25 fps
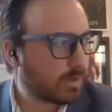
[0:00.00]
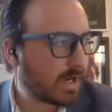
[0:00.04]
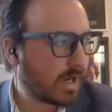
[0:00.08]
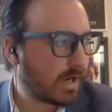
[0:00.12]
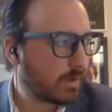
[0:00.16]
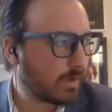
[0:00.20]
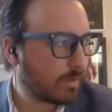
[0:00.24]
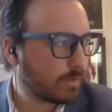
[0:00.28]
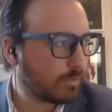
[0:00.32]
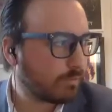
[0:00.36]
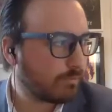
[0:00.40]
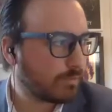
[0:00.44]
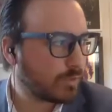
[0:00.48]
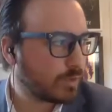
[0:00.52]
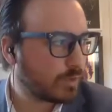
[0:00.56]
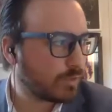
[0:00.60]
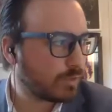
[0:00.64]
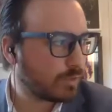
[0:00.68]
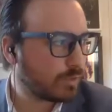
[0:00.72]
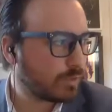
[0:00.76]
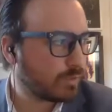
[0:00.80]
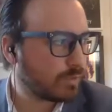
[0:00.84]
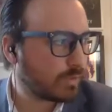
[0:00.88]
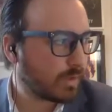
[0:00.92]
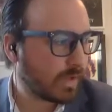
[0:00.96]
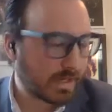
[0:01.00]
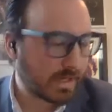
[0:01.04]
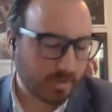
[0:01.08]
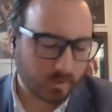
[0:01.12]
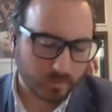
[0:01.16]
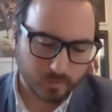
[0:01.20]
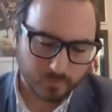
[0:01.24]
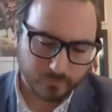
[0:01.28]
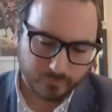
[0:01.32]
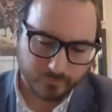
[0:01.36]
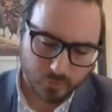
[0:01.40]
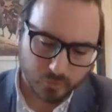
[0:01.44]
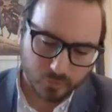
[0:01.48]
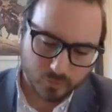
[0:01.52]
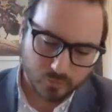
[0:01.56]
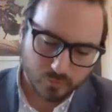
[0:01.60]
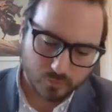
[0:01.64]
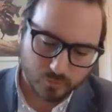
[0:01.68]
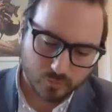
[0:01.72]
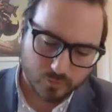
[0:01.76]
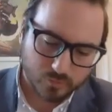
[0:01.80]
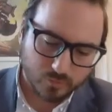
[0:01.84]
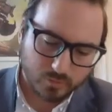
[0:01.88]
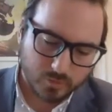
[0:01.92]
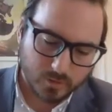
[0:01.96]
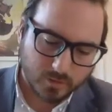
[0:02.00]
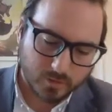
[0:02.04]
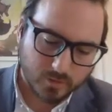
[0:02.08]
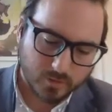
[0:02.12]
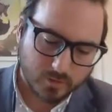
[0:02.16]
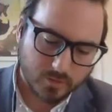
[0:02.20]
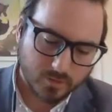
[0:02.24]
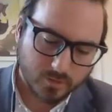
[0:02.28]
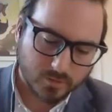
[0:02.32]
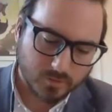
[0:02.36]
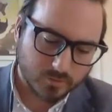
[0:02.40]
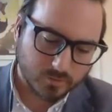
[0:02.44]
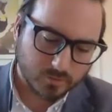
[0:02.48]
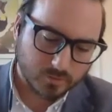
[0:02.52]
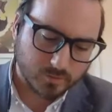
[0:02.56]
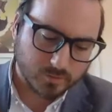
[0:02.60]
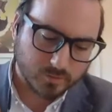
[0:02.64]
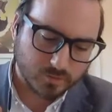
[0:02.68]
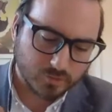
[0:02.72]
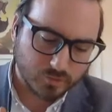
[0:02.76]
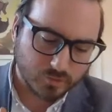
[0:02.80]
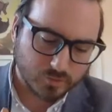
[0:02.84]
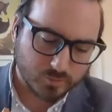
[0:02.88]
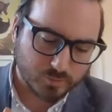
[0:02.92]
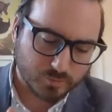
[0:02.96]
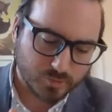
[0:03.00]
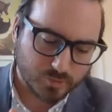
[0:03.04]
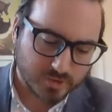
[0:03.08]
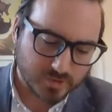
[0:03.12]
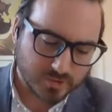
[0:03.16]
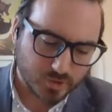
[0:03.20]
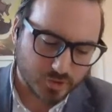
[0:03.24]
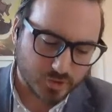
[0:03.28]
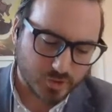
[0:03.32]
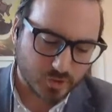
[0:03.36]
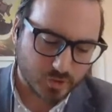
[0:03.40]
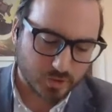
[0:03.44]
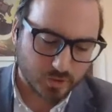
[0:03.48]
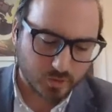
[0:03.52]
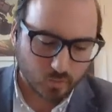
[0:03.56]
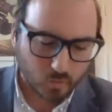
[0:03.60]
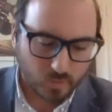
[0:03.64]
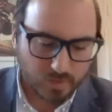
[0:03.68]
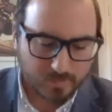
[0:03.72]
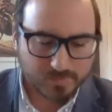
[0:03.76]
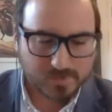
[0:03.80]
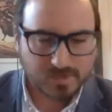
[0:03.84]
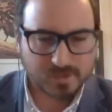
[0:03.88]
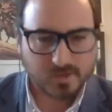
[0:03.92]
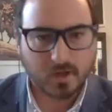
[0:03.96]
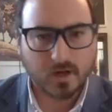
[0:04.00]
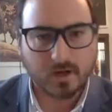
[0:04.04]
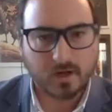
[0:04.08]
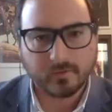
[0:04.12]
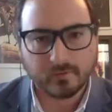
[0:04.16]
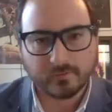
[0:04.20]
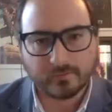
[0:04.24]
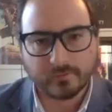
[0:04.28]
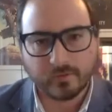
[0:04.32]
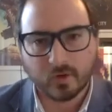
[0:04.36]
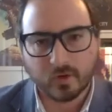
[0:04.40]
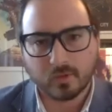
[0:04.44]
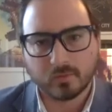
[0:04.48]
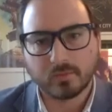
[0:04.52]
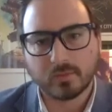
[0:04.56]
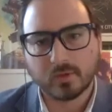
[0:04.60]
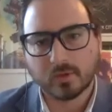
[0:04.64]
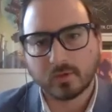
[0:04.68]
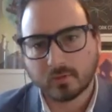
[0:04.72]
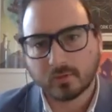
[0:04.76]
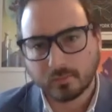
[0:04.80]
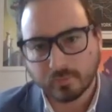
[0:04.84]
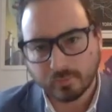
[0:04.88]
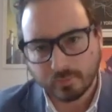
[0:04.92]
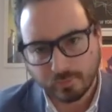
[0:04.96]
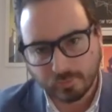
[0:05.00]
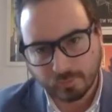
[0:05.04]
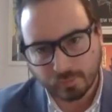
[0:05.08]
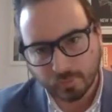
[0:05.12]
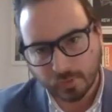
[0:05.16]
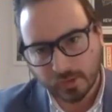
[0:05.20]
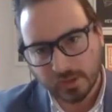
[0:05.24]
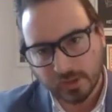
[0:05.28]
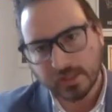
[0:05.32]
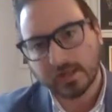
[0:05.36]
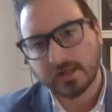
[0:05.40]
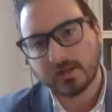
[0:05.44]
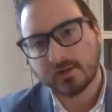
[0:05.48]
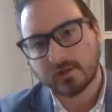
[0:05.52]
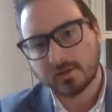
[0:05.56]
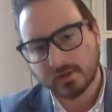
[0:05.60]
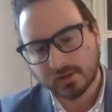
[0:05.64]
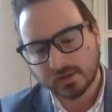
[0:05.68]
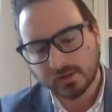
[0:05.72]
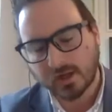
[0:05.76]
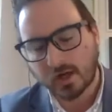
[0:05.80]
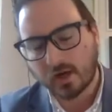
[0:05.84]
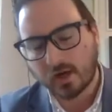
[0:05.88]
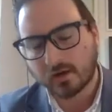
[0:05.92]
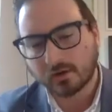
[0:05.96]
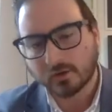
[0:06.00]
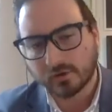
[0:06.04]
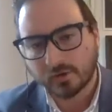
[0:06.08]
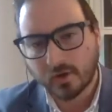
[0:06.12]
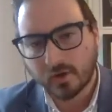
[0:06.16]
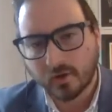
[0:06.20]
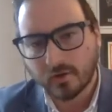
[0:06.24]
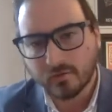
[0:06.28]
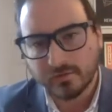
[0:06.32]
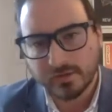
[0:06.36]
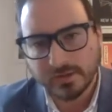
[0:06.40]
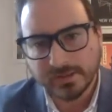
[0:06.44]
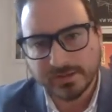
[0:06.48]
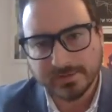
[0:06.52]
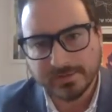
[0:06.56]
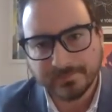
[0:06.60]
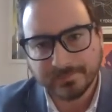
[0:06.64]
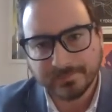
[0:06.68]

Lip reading: how have you positioned the website from pre to current COVID?